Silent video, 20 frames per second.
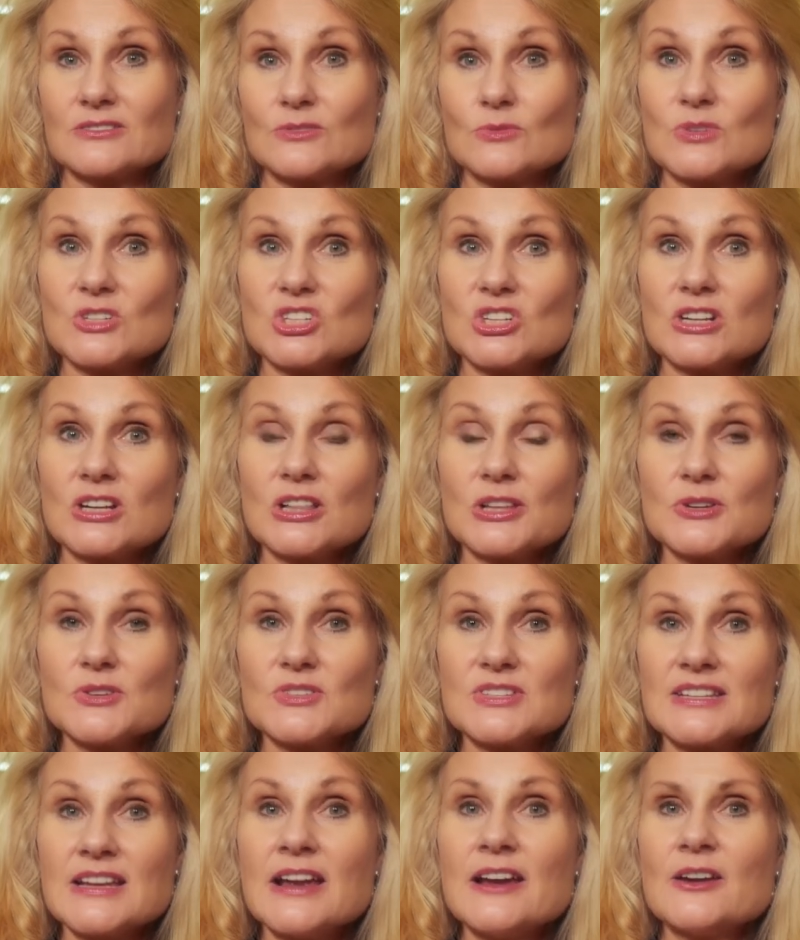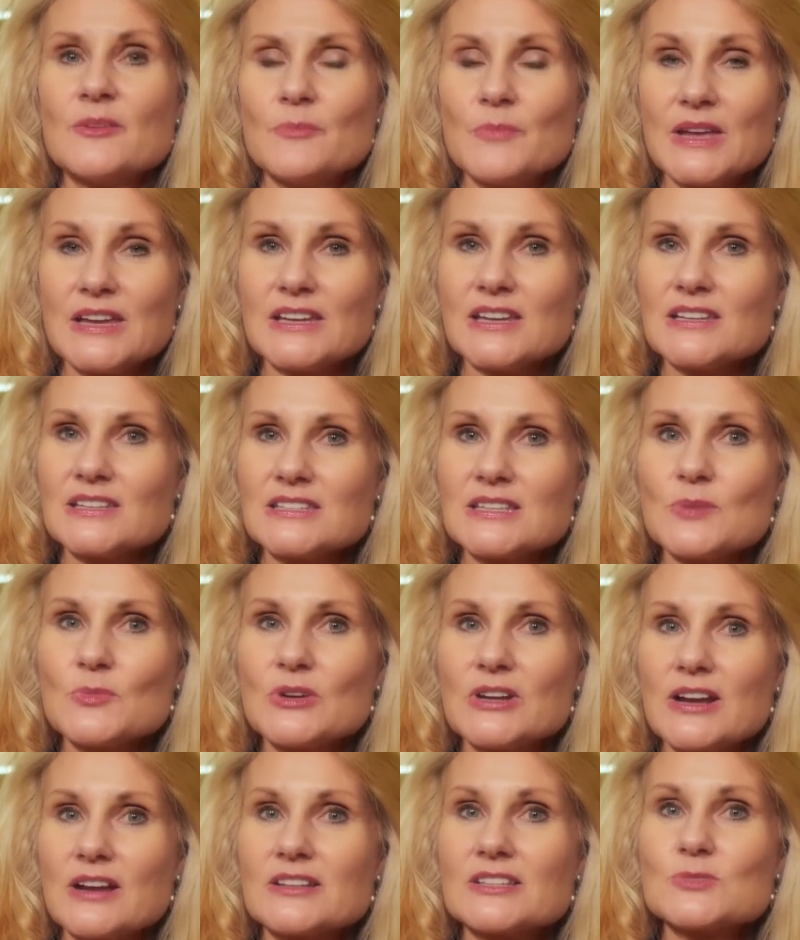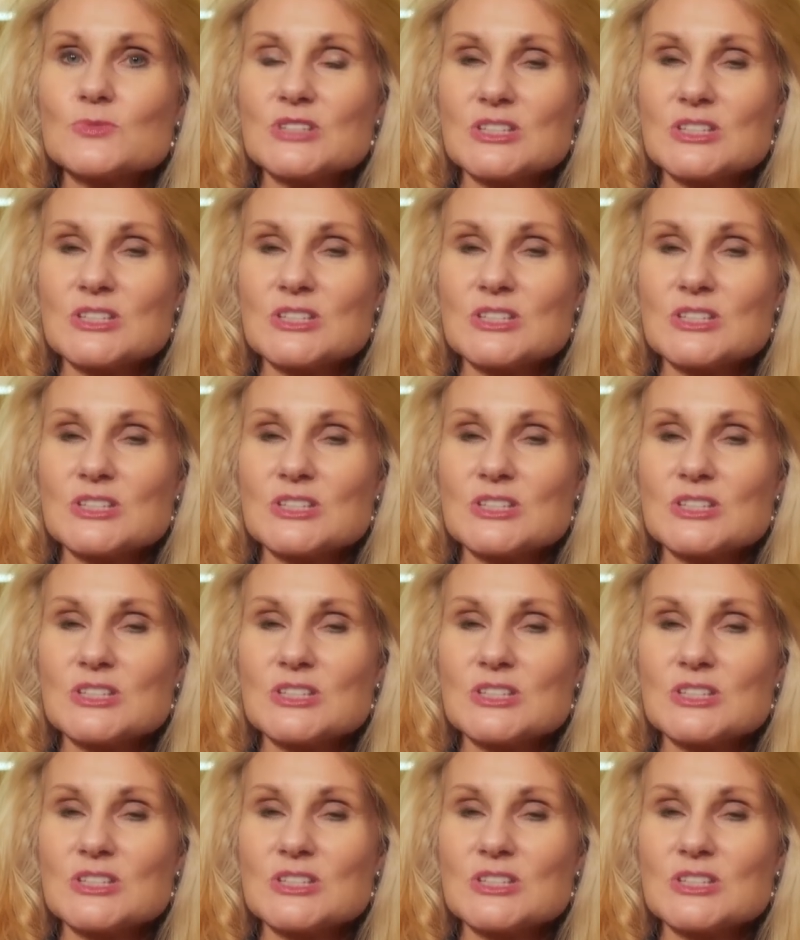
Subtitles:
which includes making someone else